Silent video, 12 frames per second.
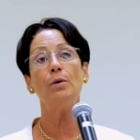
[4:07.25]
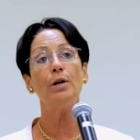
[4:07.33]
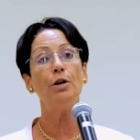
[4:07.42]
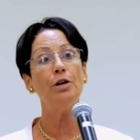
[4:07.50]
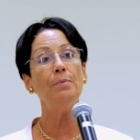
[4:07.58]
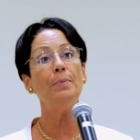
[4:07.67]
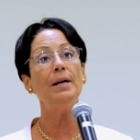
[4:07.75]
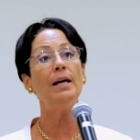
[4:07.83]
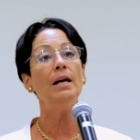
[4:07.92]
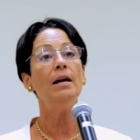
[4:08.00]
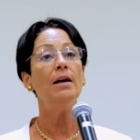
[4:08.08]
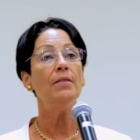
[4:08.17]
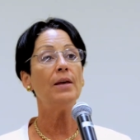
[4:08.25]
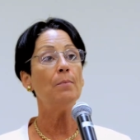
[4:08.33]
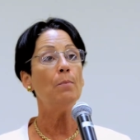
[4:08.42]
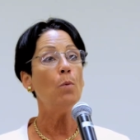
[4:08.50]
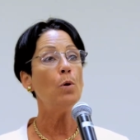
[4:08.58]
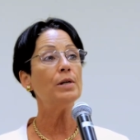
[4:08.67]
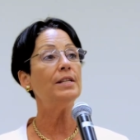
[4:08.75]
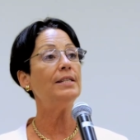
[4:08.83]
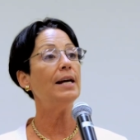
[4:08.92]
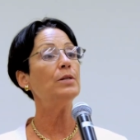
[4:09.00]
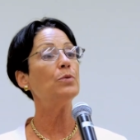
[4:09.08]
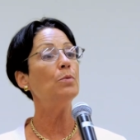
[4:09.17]
So it could be that more
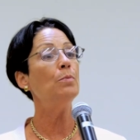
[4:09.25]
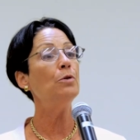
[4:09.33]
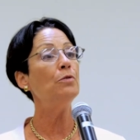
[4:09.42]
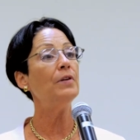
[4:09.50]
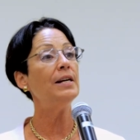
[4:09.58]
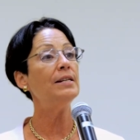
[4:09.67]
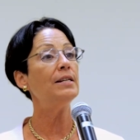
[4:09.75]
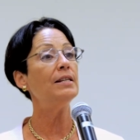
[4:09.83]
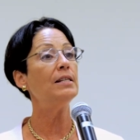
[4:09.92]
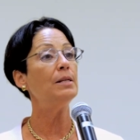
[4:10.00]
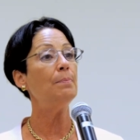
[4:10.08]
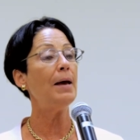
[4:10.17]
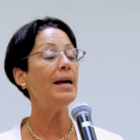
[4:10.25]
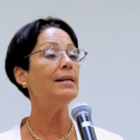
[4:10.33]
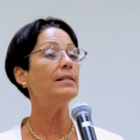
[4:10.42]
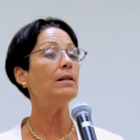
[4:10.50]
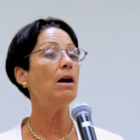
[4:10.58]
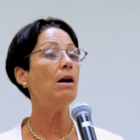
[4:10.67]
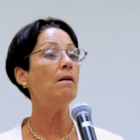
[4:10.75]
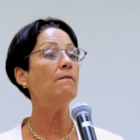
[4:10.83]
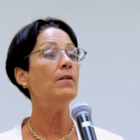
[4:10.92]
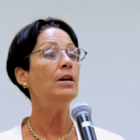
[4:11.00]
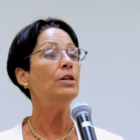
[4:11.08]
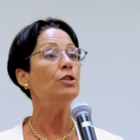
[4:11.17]
states will move into the space of